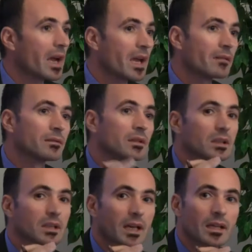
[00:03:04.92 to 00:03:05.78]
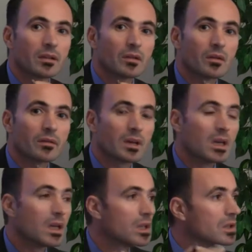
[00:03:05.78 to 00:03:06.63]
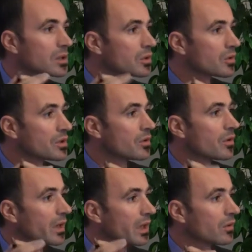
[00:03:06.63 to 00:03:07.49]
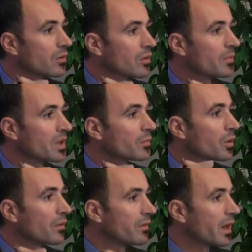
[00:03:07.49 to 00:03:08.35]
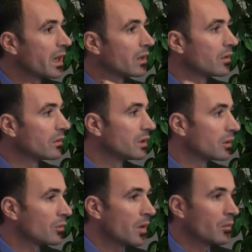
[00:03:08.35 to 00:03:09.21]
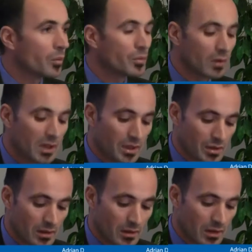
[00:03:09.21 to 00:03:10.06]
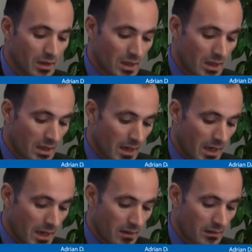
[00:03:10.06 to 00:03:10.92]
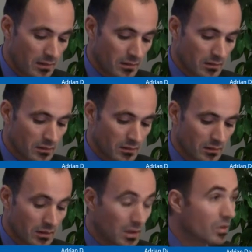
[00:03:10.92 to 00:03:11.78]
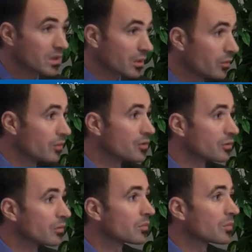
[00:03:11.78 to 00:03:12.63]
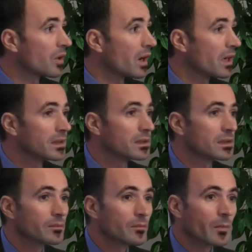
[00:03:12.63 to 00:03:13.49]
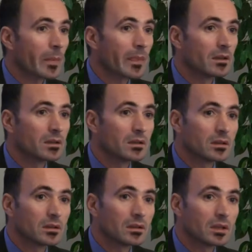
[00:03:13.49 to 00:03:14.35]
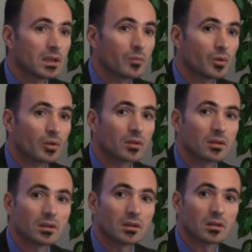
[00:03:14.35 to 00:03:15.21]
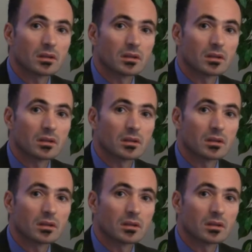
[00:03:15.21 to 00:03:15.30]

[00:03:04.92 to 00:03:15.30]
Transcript: to have a kind of socio-economic profile of the Roma population. And it was a huge surprise. The report,